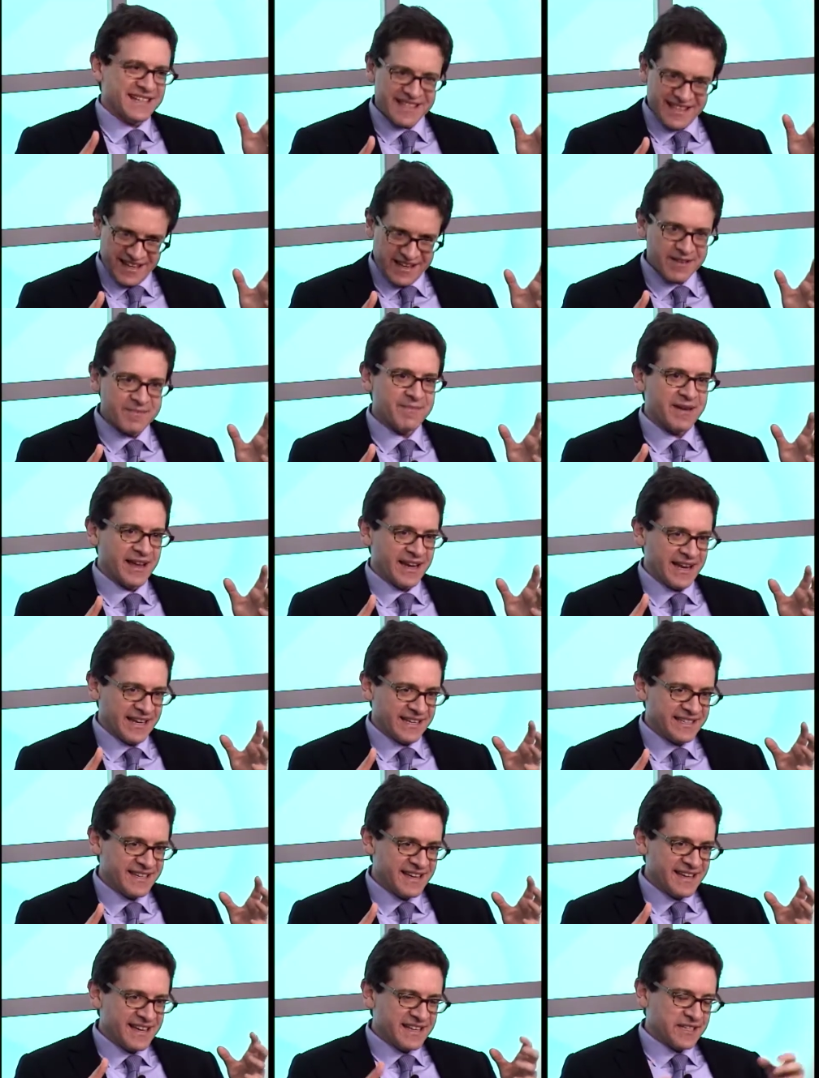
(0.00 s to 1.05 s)
the
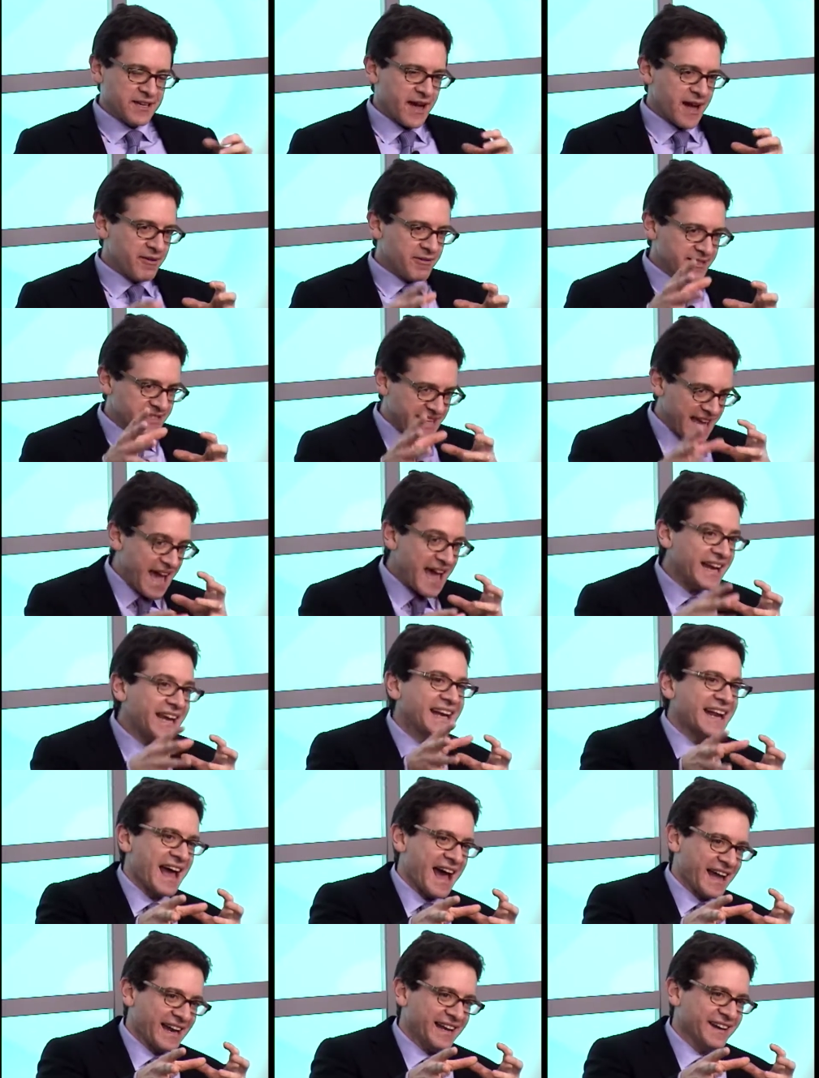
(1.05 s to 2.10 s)
committees. So I was getting
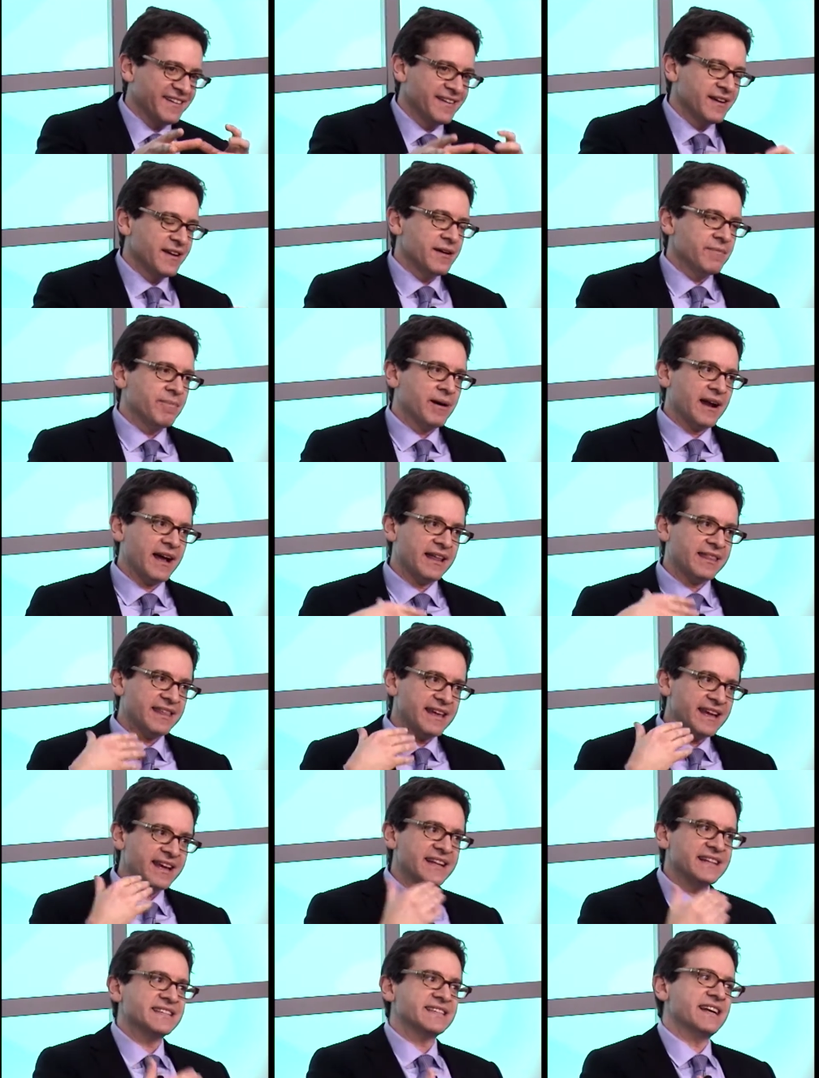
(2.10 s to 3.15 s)
at it, but I
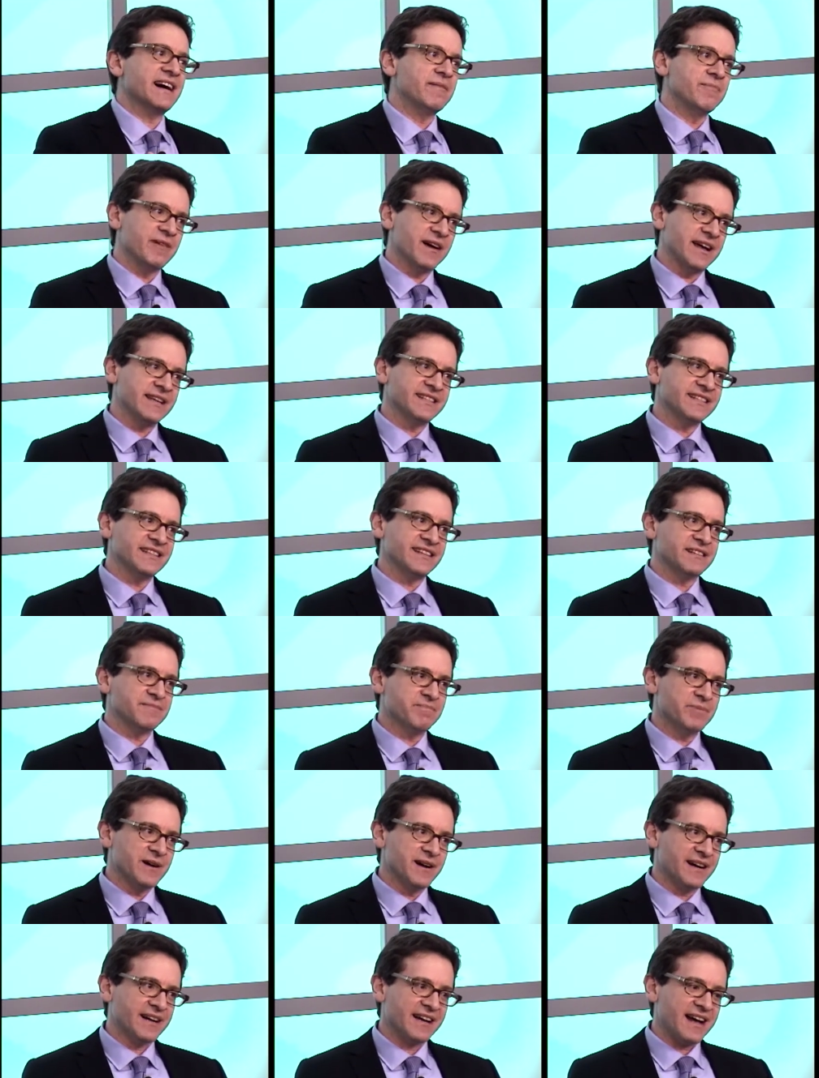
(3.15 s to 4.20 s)
think in some ways in this
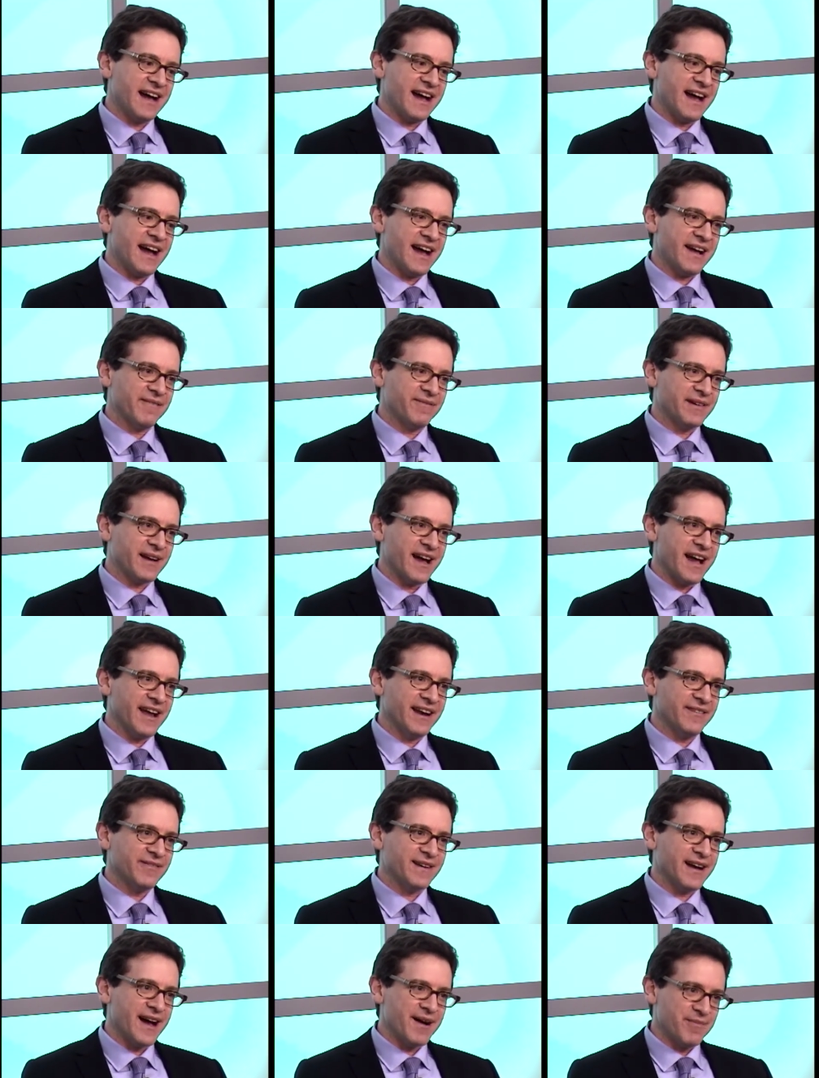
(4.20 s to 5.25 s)
book I've kind
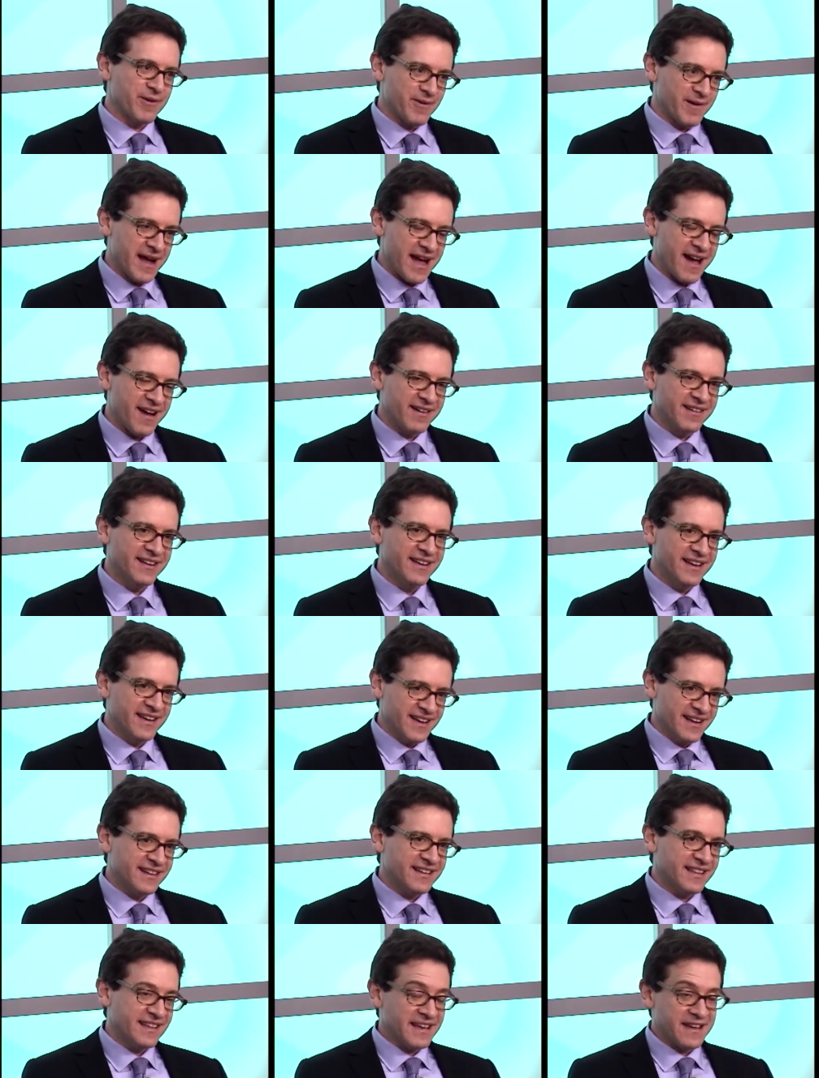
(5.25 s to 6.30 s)
of come around
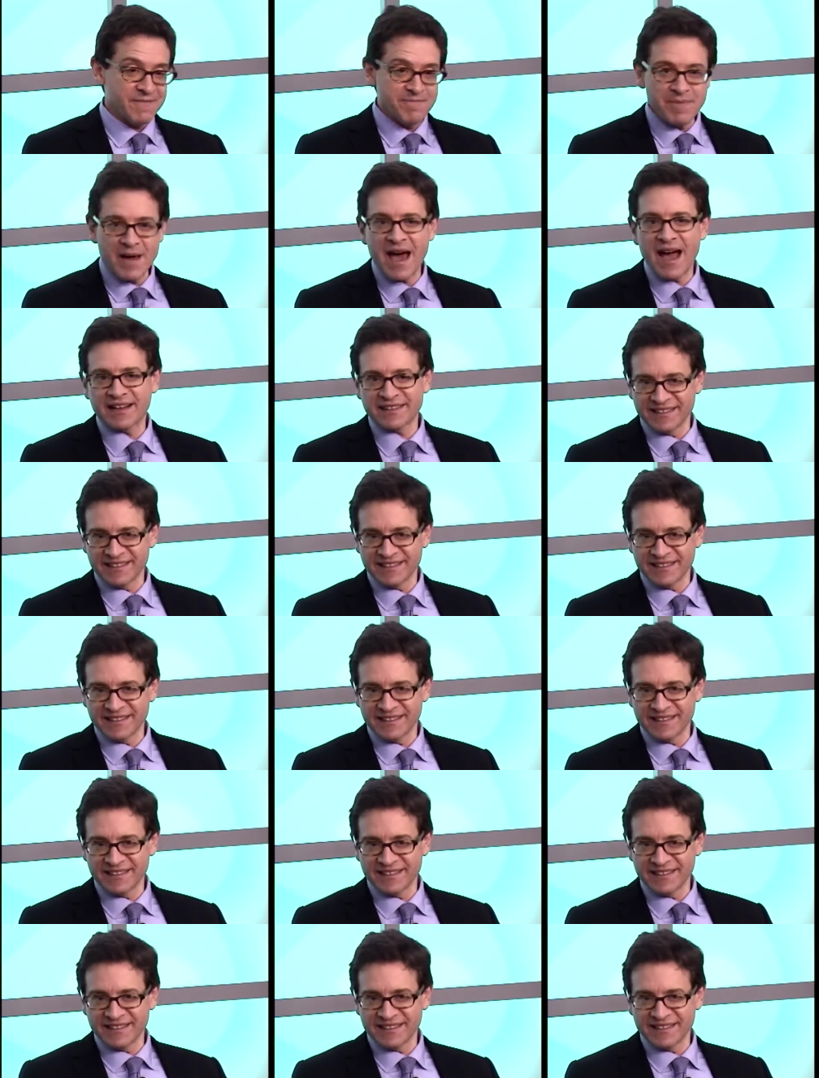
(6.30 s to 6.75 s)
to the impact